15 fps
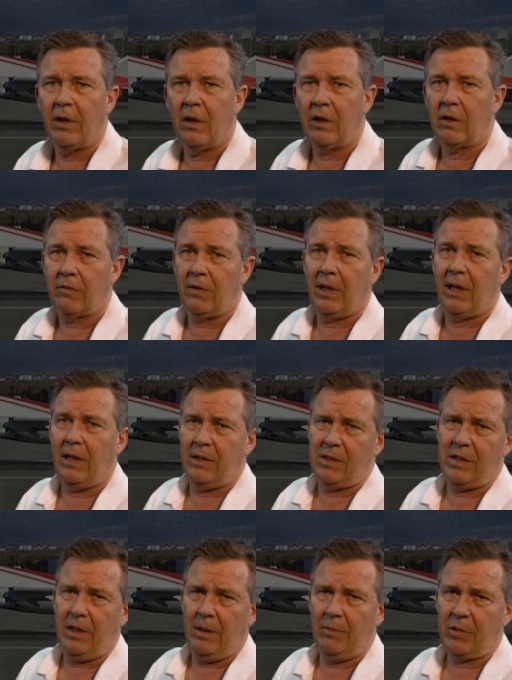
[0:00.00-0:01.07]
You know you're flying a
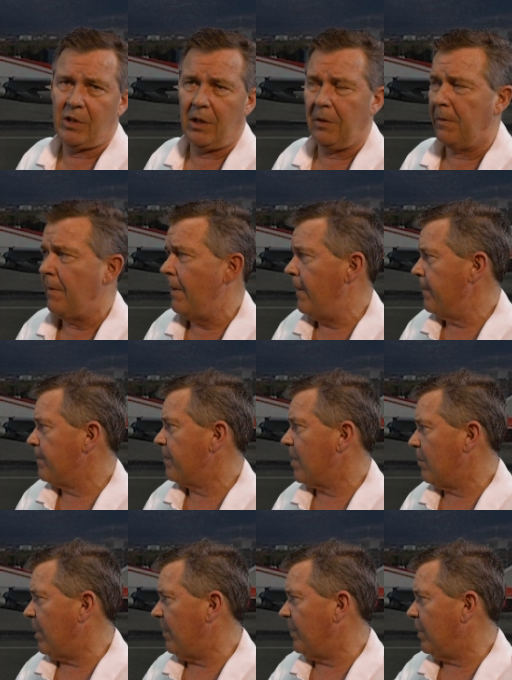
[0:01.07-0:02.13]
sim, so
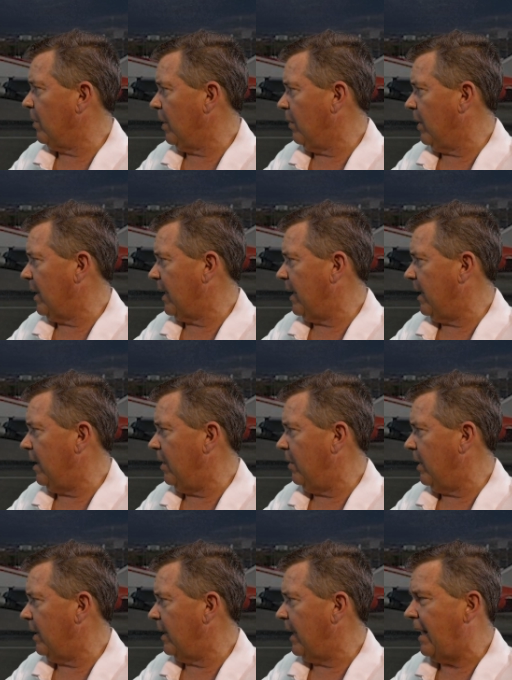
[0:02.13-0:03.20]
but if you really want to get
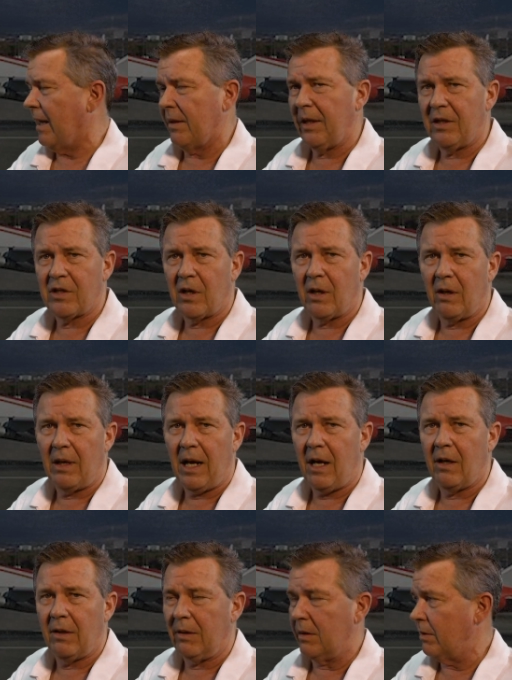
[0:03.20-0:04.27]
into it, yeah, these aren't
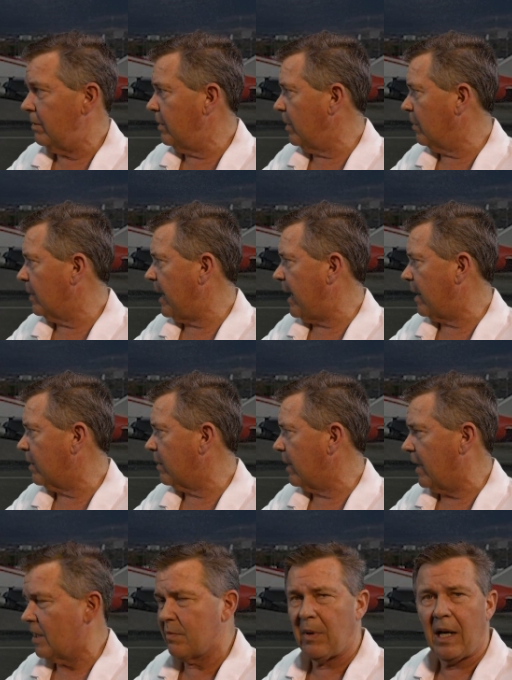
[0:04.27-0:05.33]
out, or you know
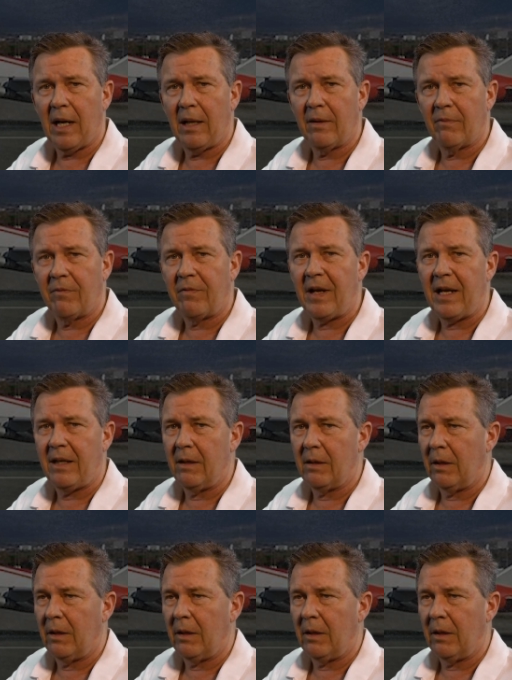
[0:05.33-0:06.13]
categorized by feet.